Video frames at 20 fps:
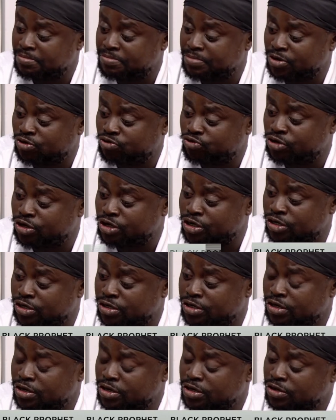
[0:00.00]

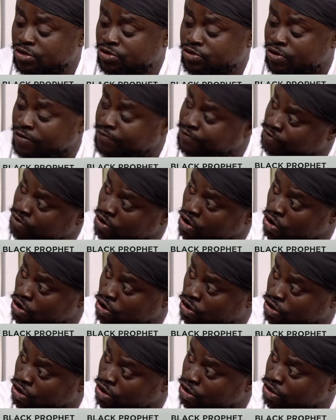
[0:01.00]
between Tough
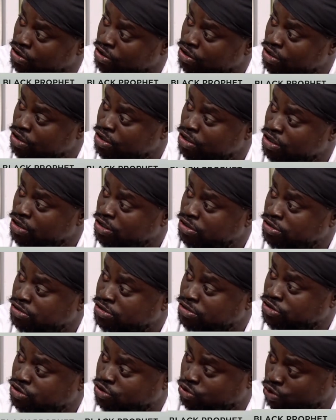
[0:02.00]
Gong
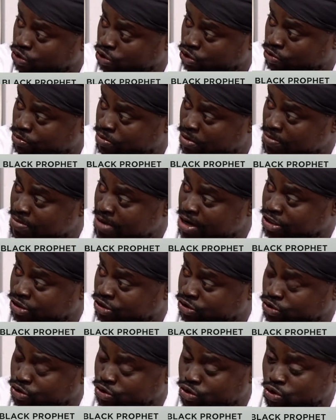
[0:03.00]
Studio, Bob Marley
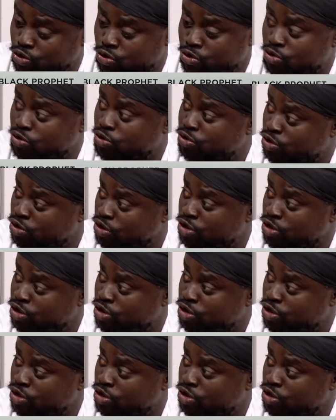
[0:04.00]
Studio,